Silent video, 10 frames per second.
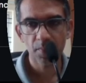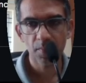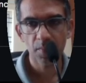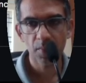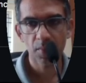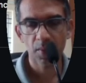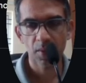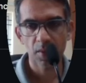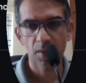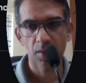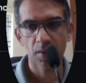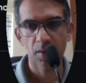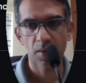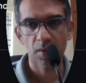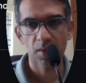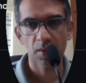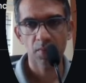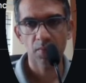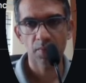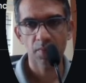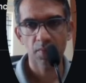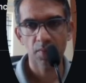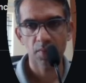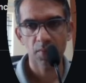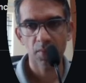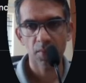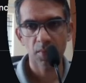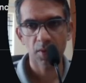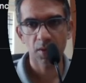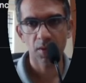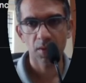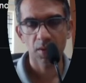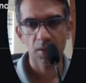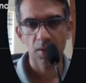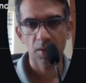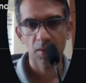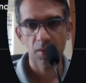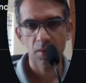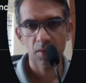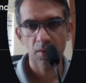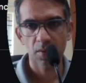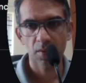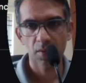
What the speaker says: Nothing is said.